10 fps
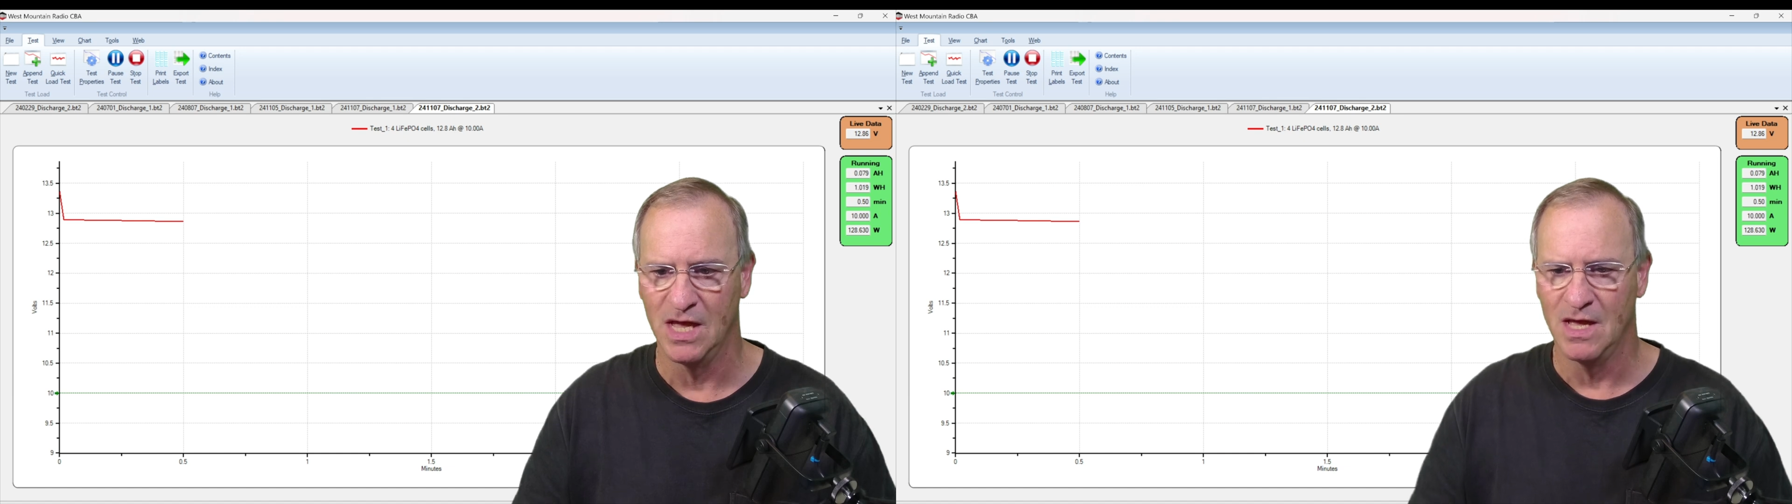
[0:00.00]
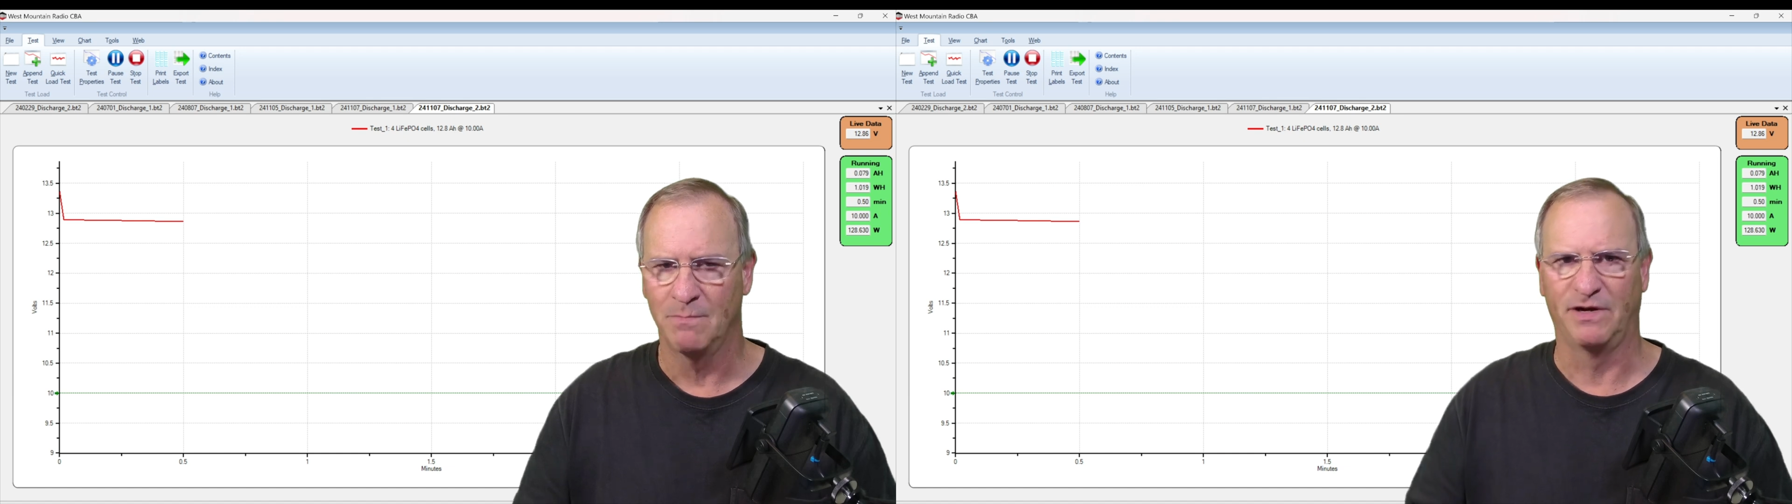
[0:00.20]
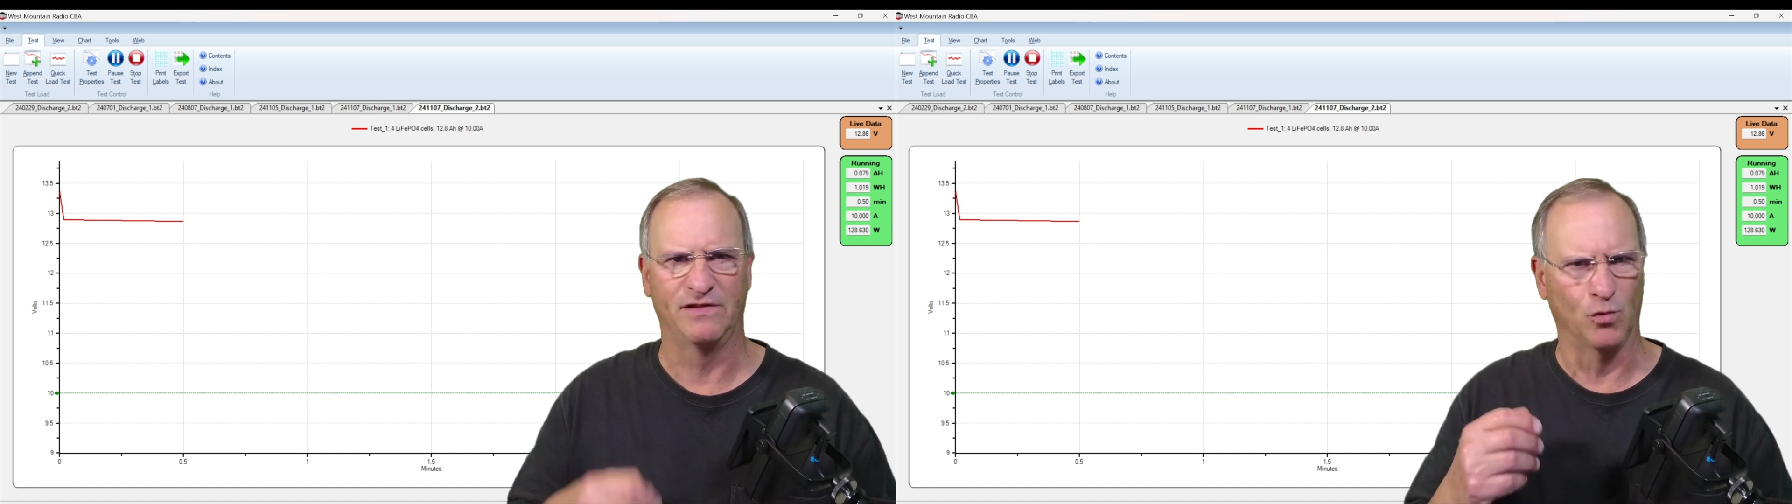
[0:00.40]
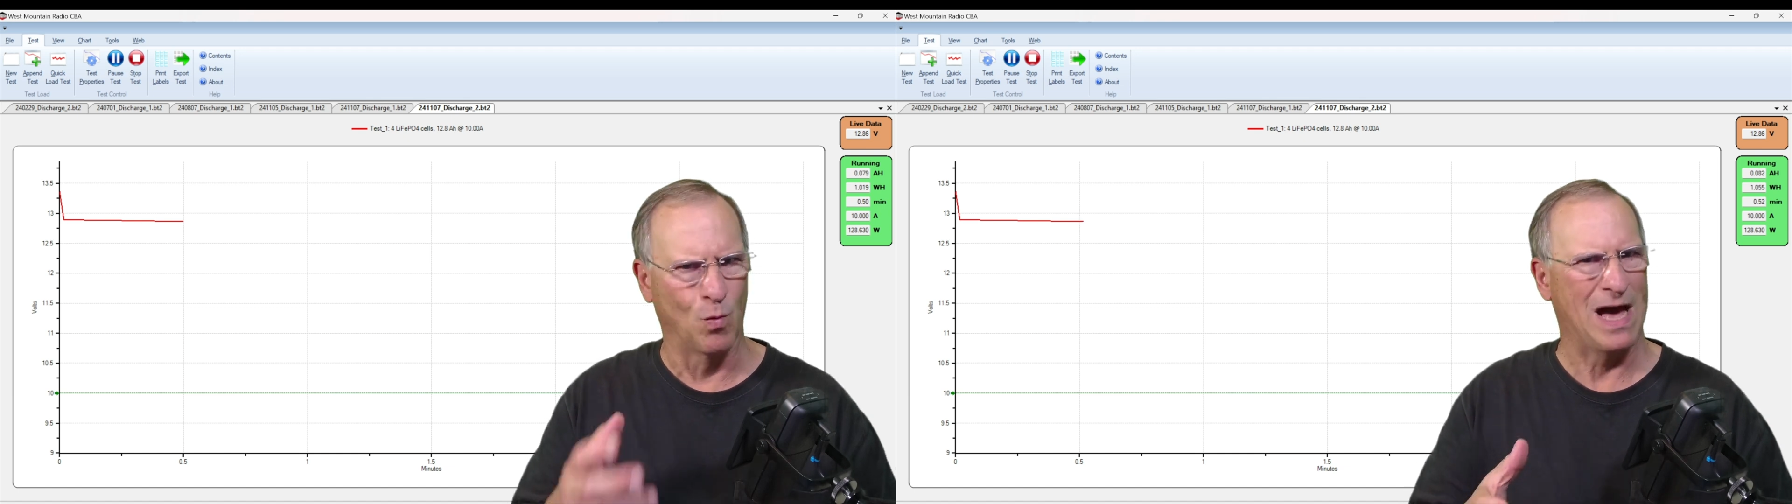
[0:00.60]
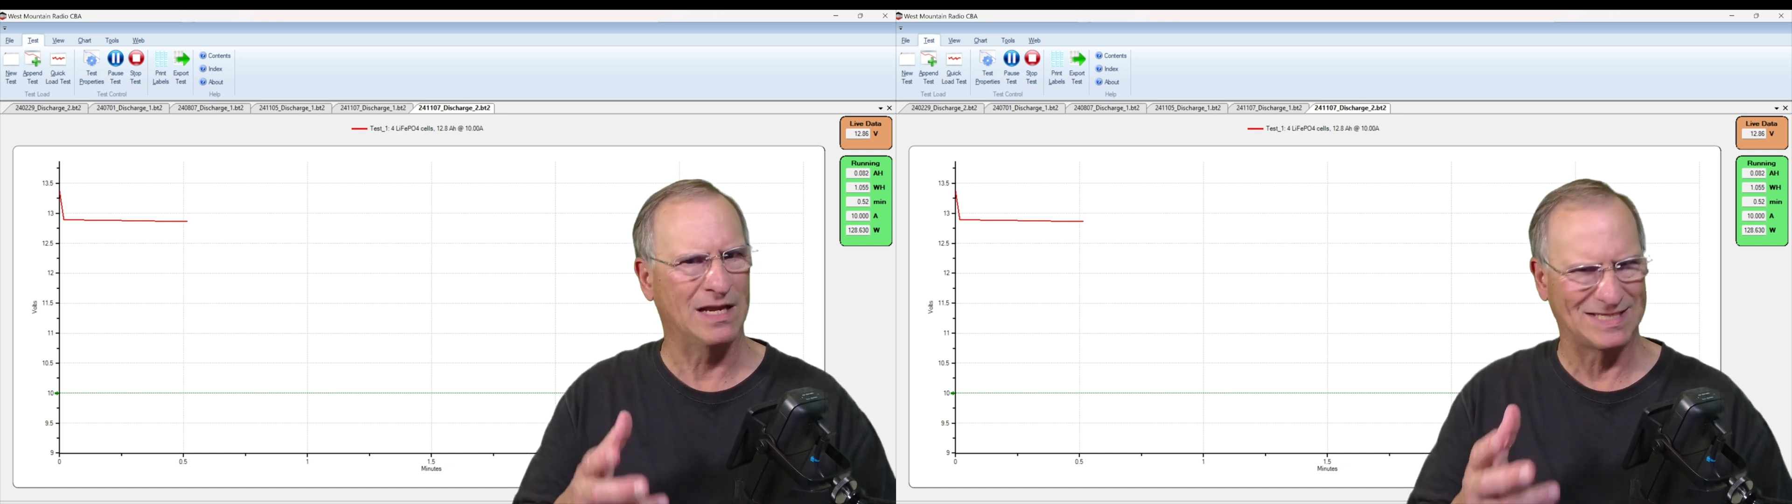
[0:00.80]
but of the
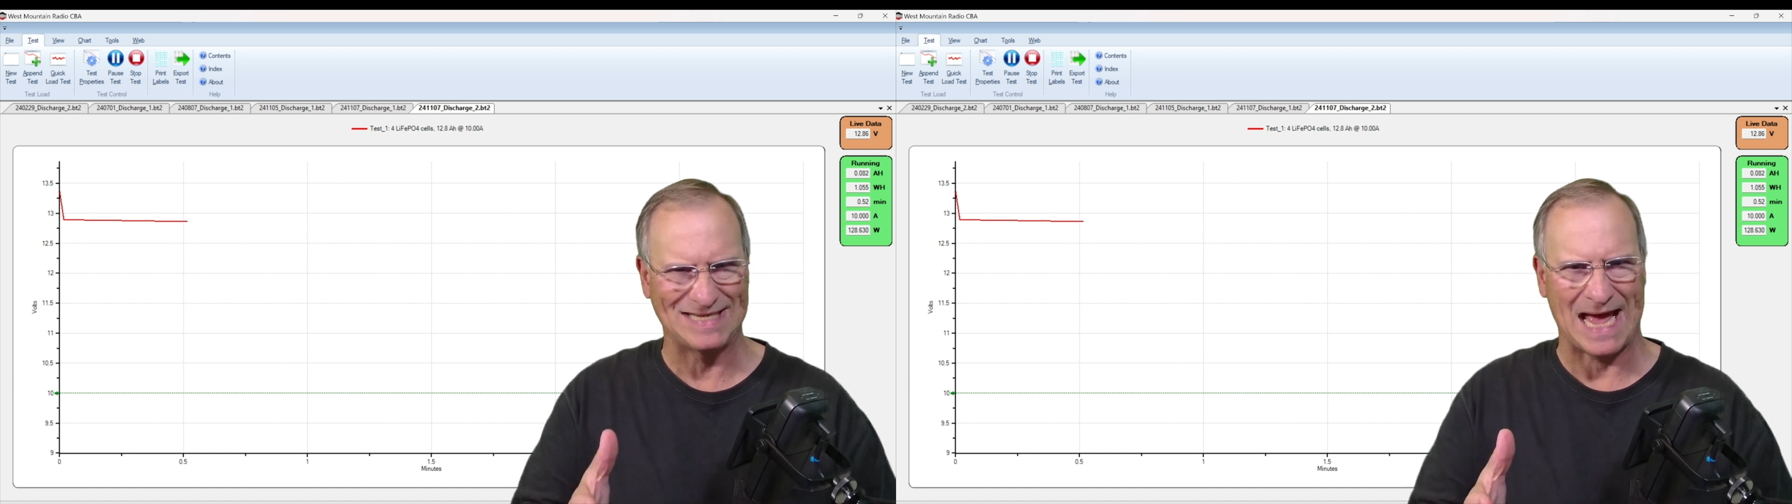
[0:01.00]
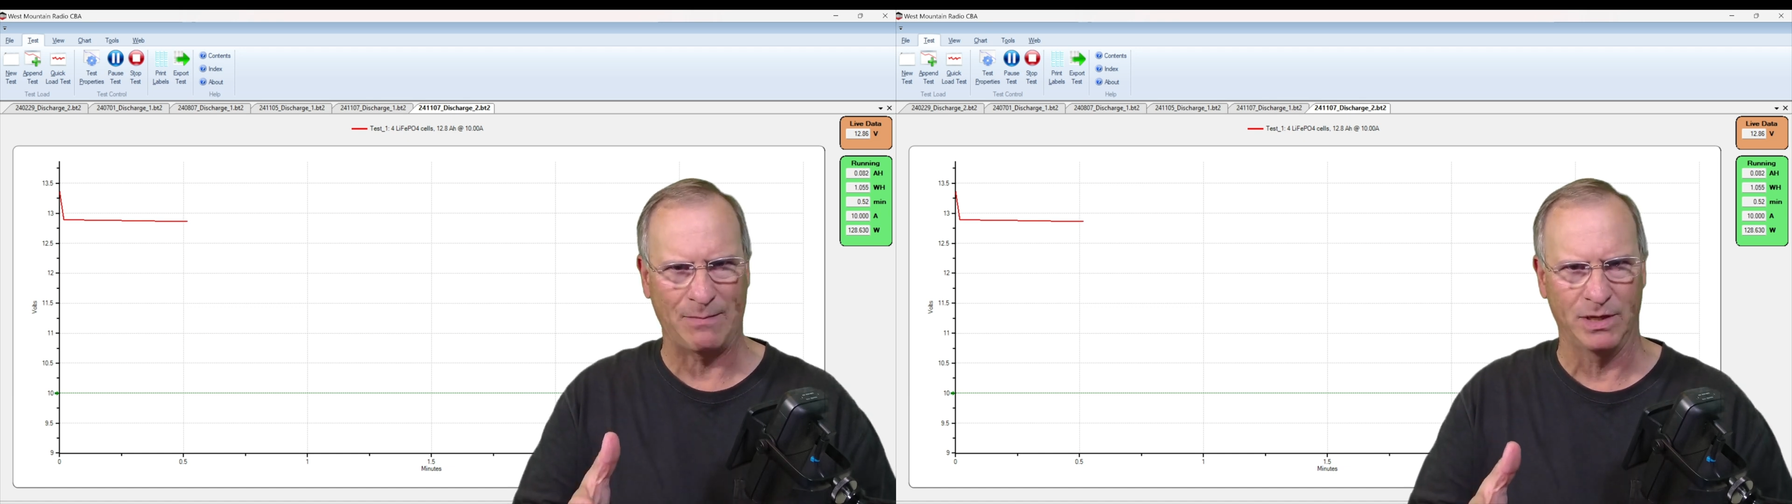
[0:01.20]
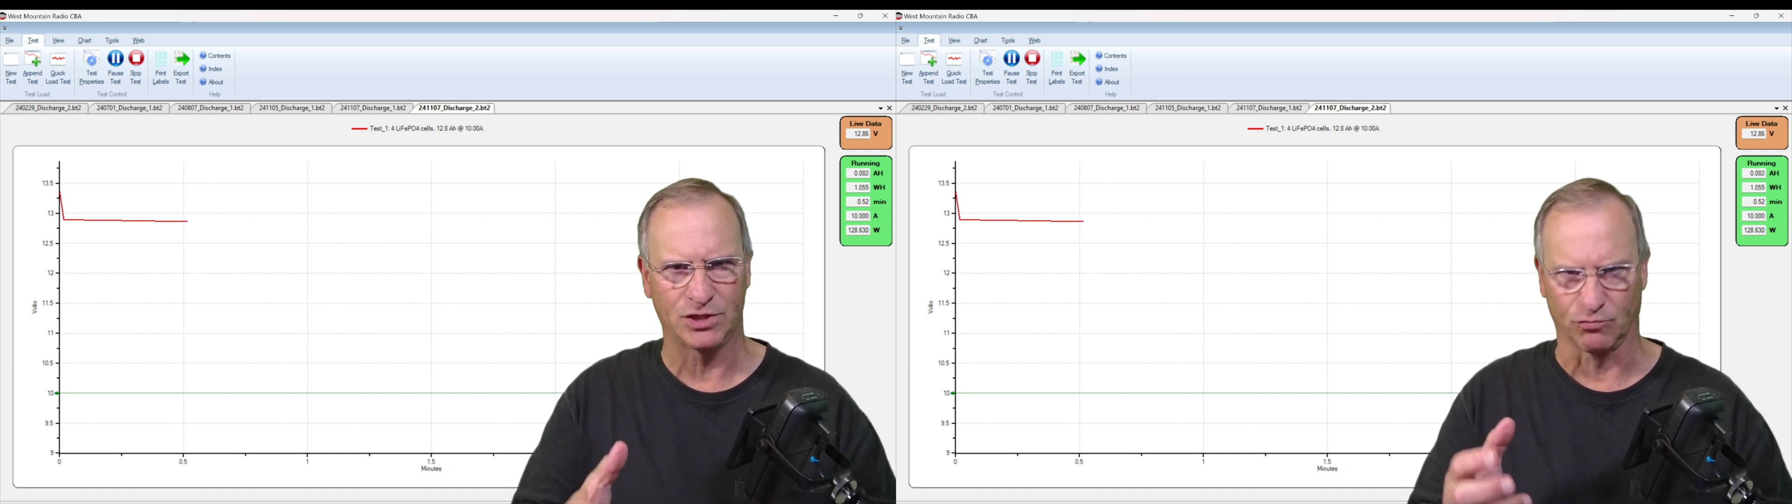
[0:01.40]
well-established